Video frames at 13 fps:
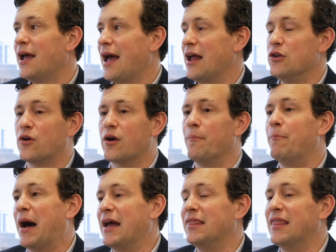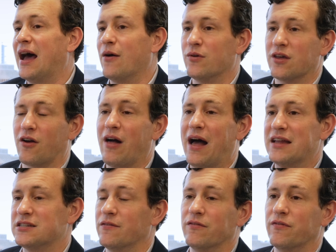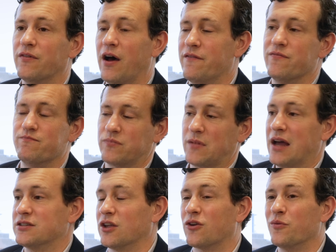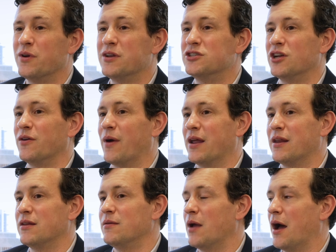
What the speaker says: And you combine that with a class of guys like Luigi, right?